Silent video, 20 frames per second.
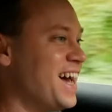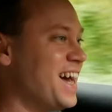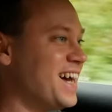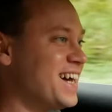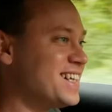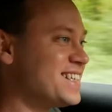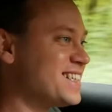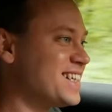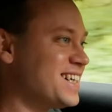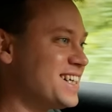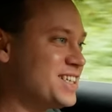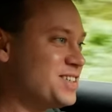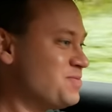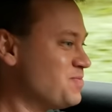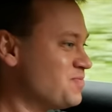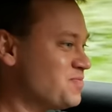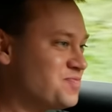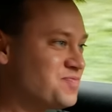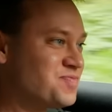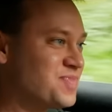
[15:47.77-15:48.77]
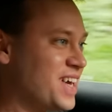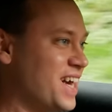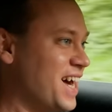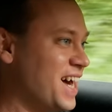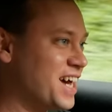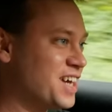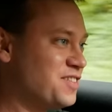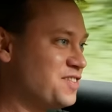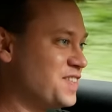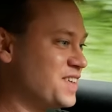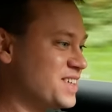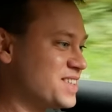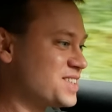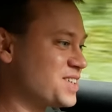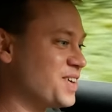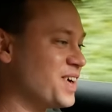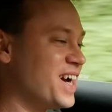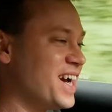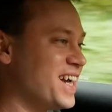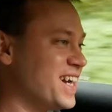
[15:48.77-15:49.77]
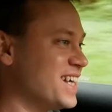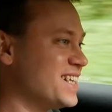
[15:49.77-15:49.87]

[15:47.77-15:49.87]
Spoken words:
and it feels great.